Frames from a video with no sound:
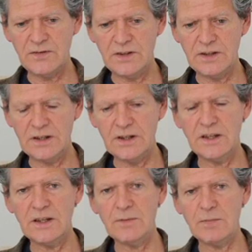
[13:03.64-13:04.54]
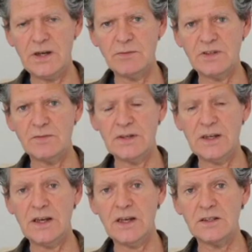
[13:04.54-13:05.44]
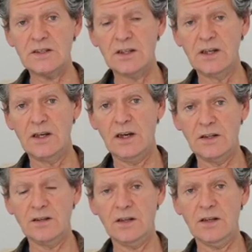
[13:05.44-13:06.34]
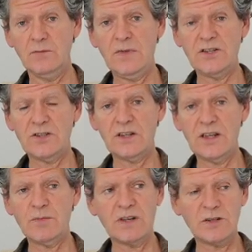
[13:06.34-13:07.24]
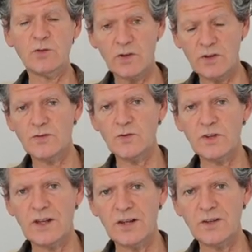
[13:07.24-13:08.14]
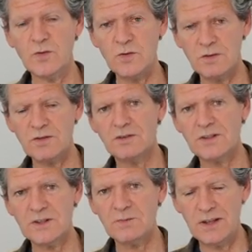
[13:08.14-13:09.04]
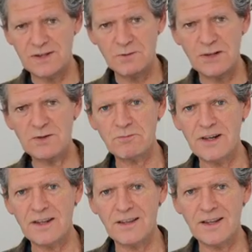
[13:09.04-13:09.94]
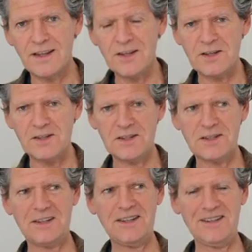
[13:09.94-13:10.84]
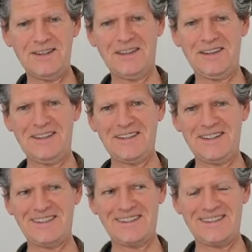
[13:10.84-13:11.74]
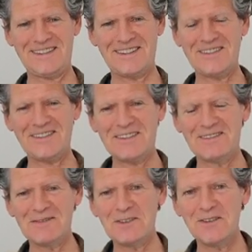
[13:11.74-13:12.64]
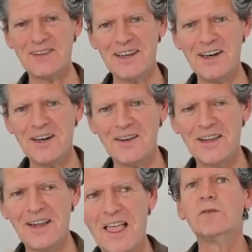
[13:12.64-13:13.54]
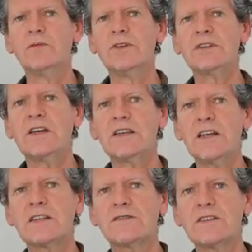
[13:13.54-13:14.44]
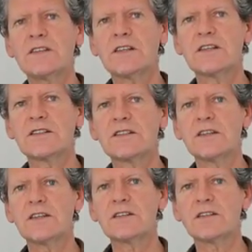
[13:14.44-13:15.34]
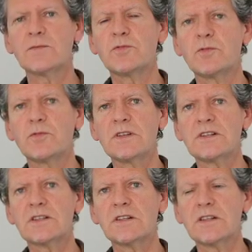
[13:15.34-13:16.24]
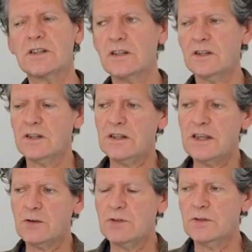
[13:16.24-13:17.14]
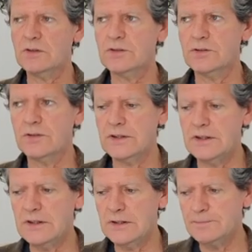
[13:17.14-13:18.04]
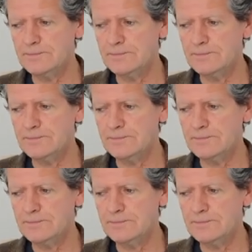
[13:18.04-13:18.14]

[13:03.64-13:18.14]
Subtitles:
feel it in the palms of my hands, and I mention that because I know other folk can too, so it's not just me, it's a widespread thing. It just, there's this stuff coming off the earth. But yes, visiting the sites, the appropriate site at the equinox or the